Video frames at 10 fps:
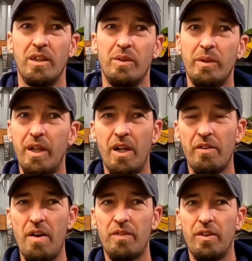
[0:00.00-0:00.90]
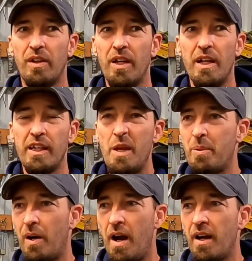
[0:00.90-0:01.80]
We didn't ever have to keep
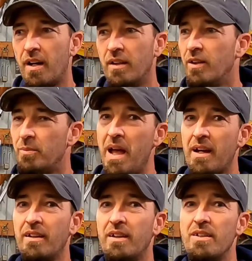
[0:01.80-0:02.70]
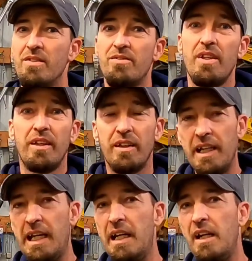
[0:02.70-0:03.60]
our eye on it. Oh man, is this thing
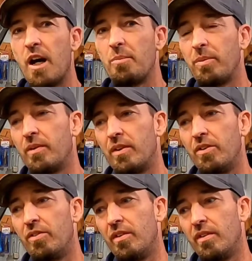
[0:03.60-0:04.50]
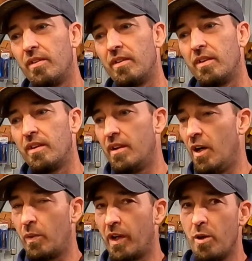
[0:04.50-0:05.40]
heating up?
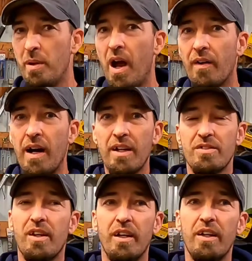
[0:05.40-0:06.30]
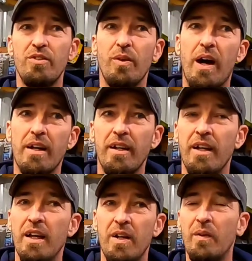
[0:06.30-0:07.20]
Are we gonna be all right? Is it gonna get too hot?
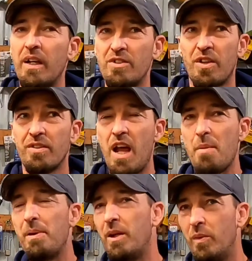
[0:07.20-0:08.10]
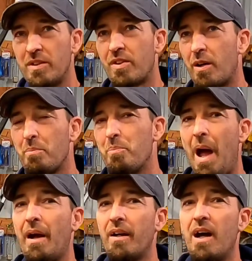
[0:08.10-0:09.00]
When that starts happening, we start
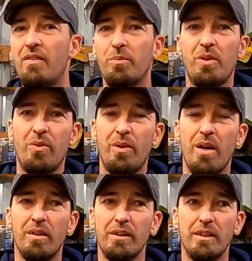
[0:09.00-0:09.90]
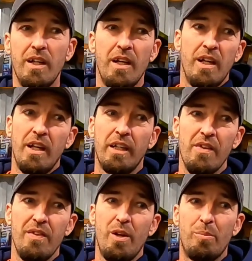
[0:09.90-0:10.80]
backing off from the throttle and
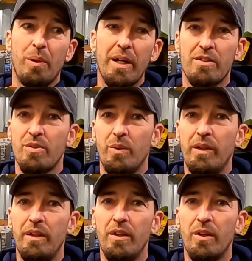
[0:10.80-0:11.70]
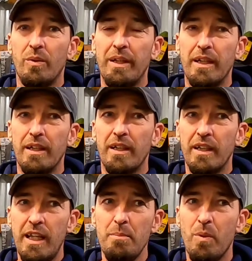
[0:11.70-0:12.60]
giving it a break so we can
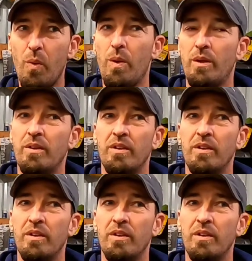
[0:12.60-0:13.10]
keep going.